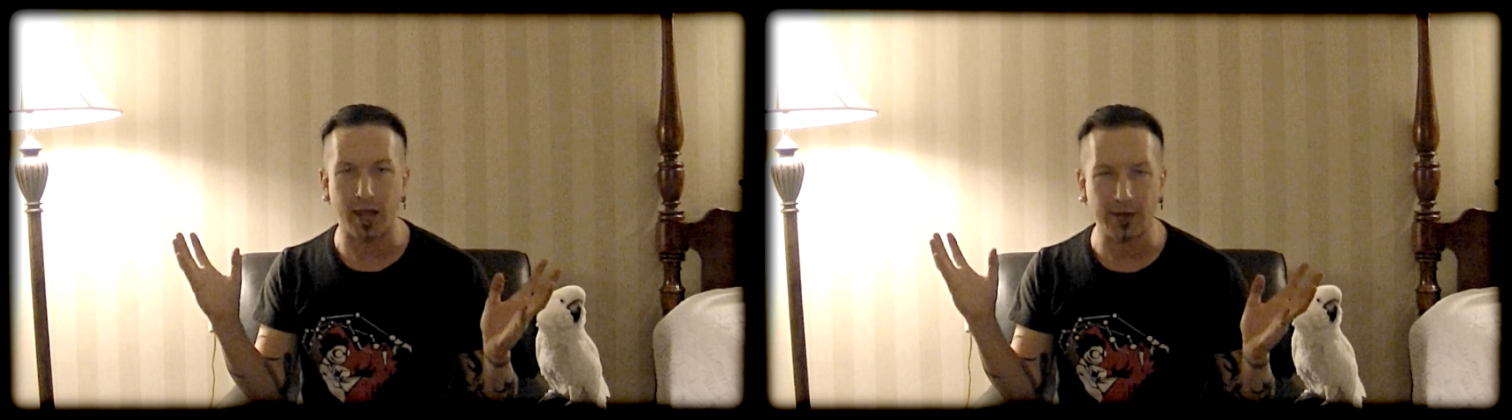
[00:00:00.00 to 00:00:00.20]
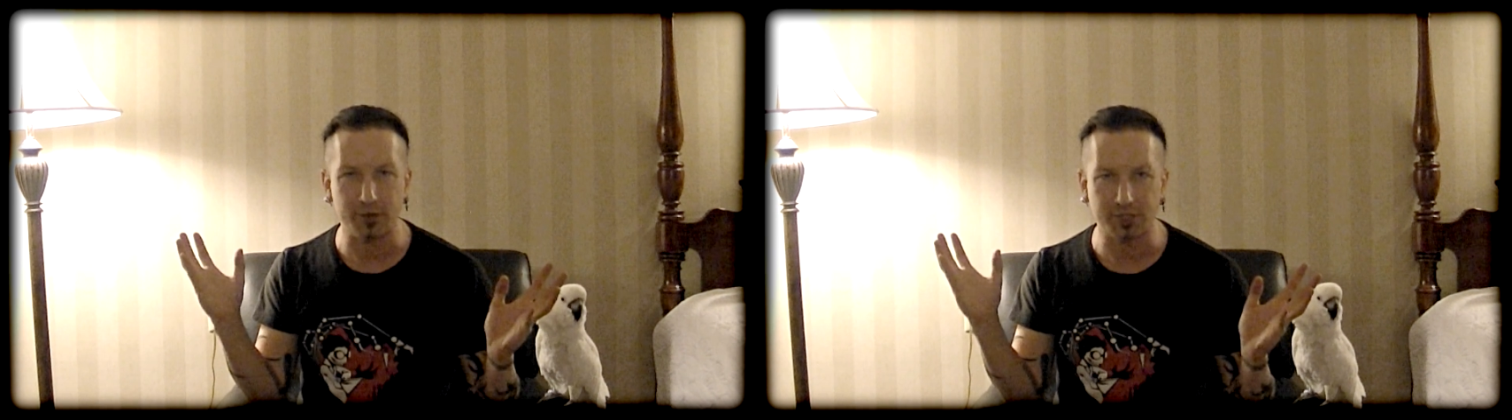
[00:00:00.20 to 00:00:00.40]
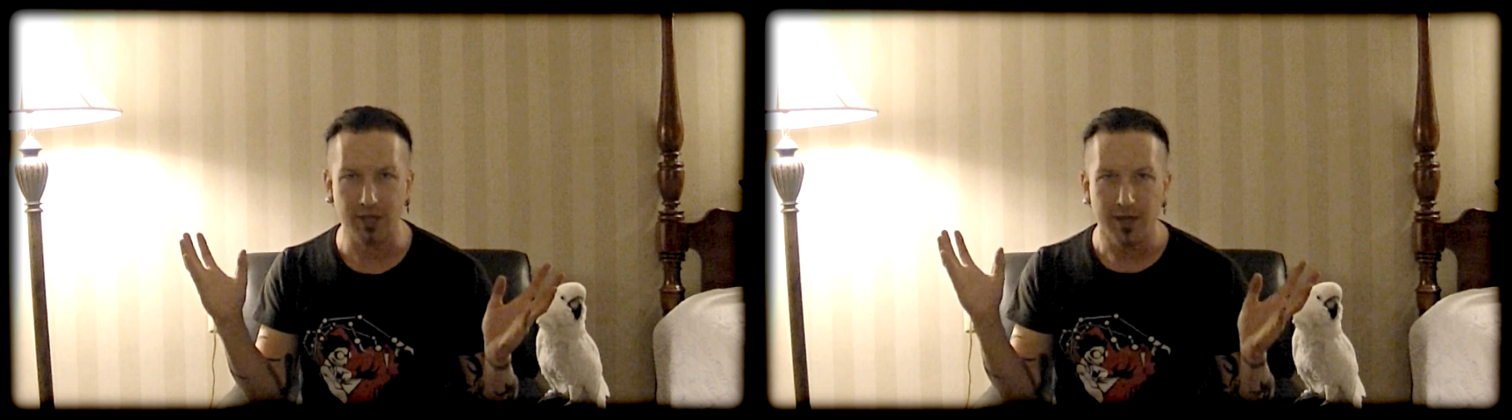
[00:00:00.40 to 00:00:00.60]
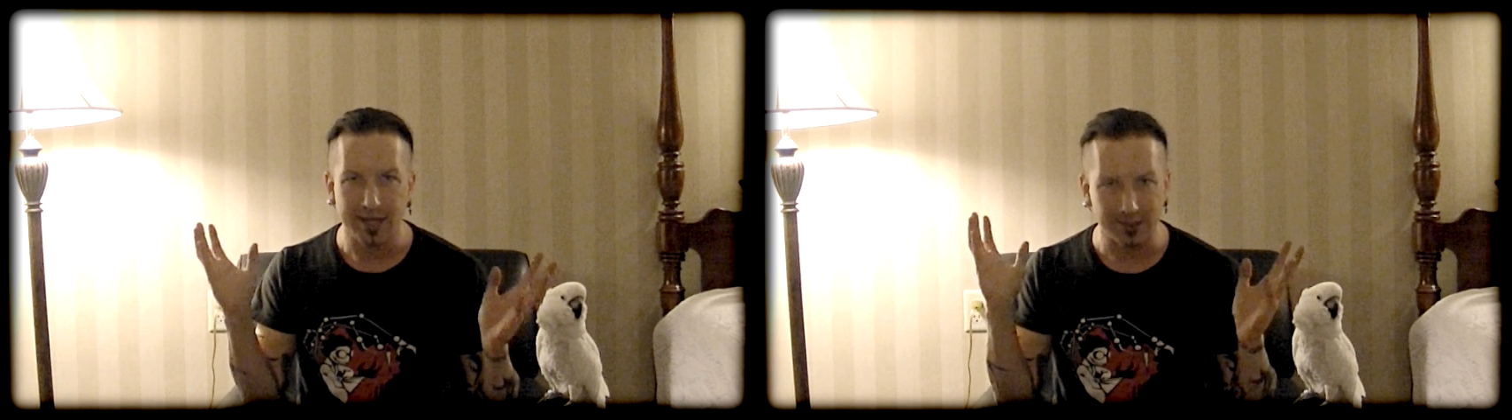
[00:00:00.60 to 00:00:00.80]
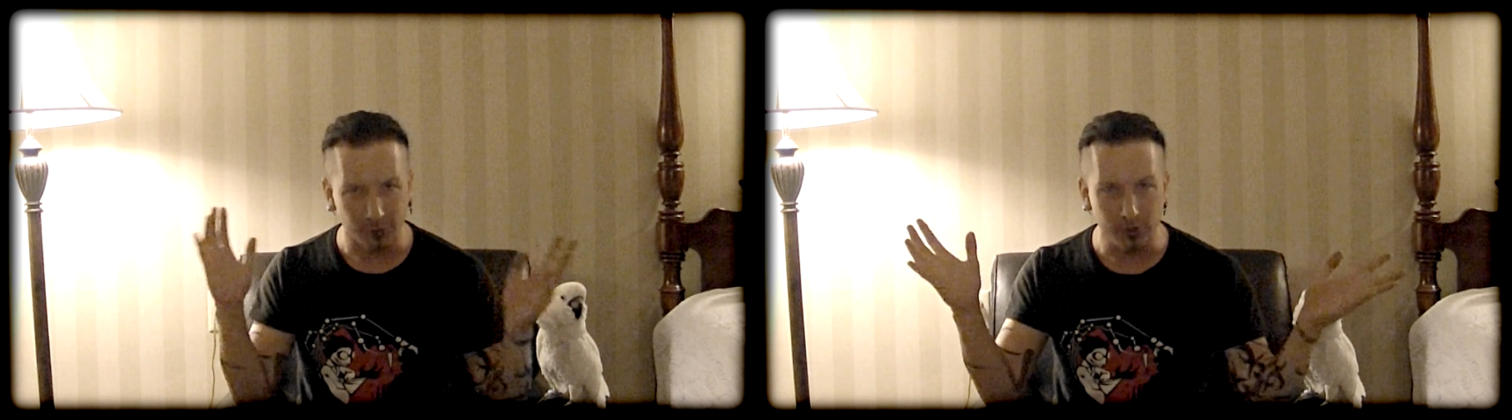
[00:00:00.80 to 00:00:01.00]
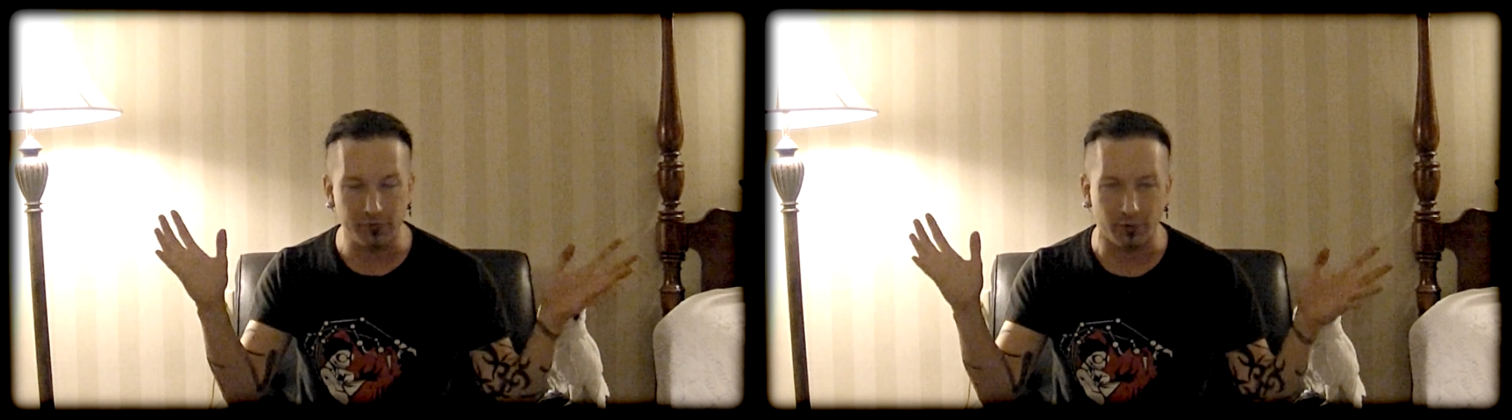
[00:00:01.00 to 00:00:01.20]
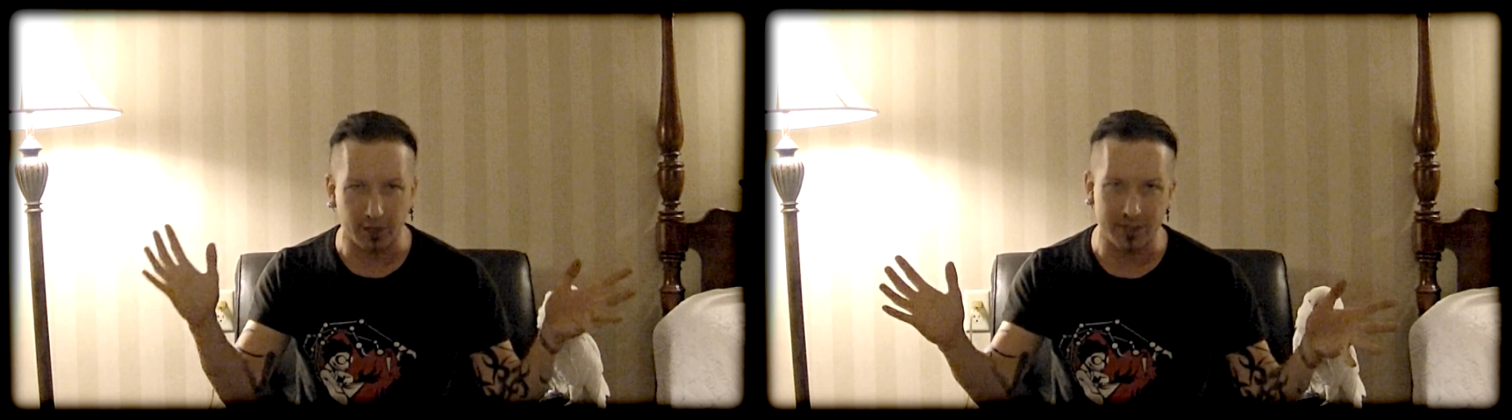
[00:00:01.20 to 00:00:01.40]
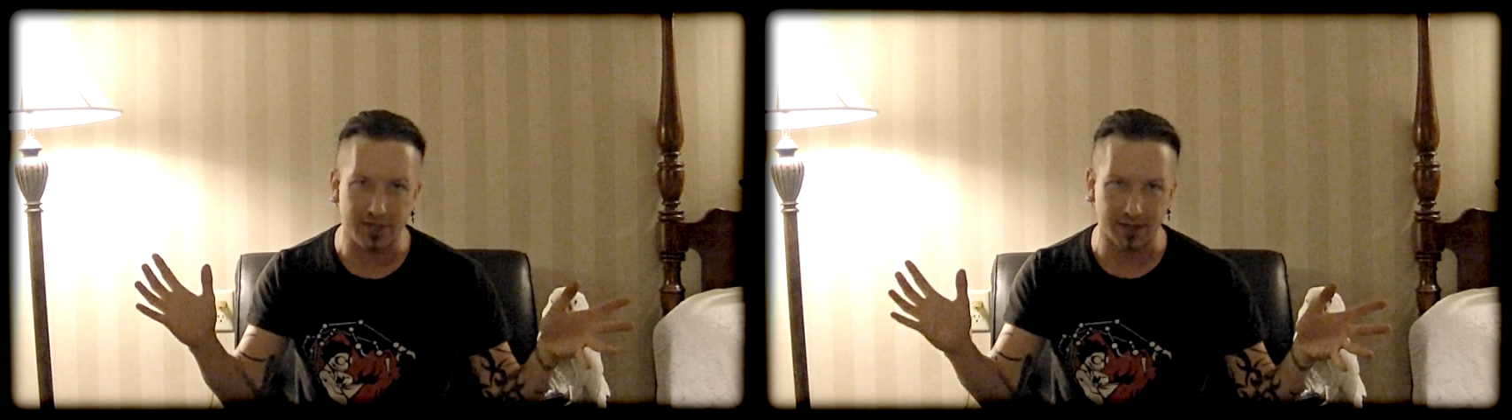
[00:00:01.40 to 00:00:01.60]
House in Louisville,
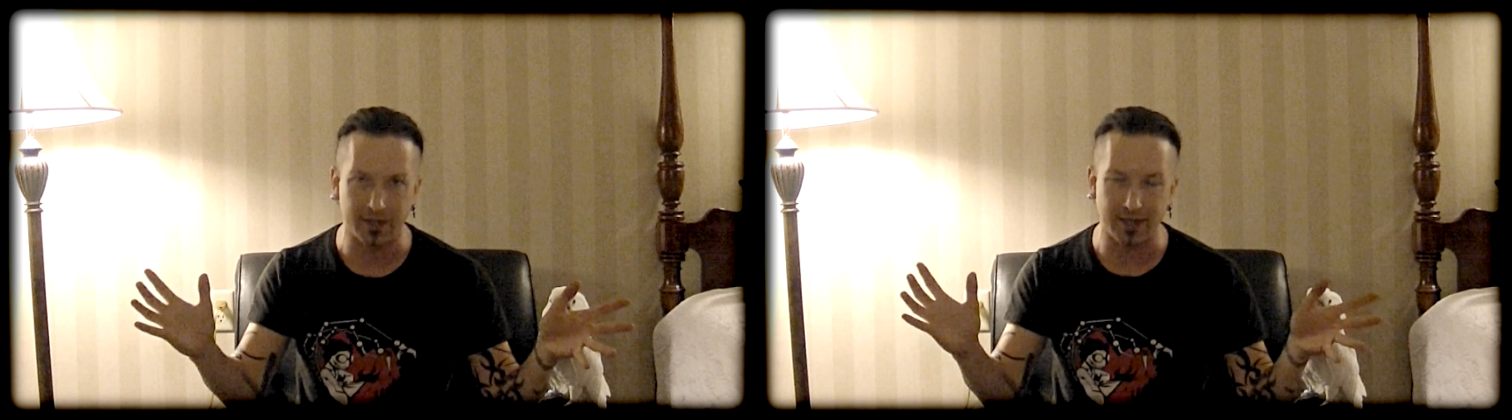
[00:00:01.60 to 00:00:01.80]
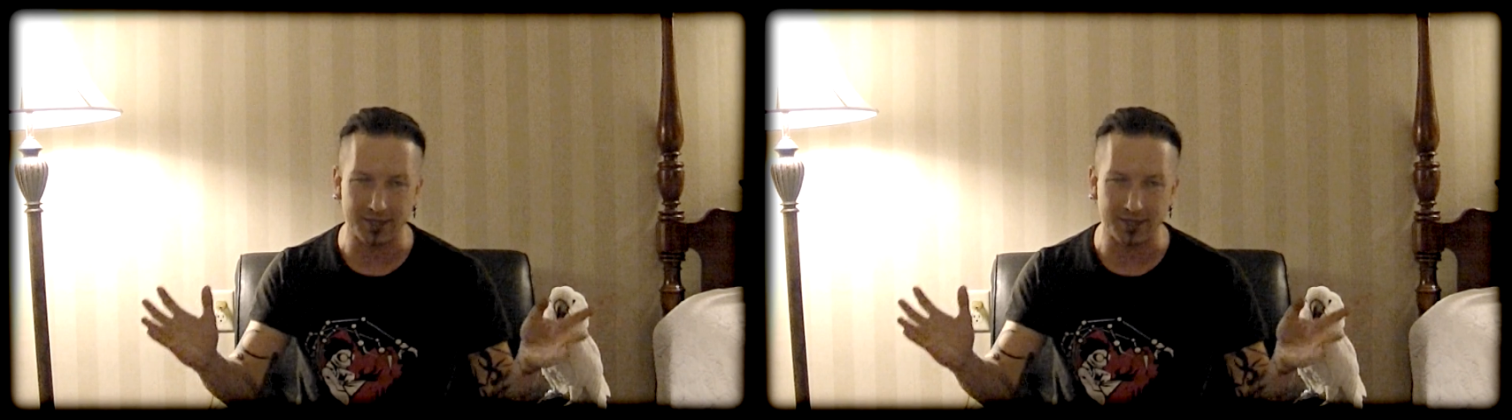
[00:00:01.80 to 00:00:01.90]
Kentucky.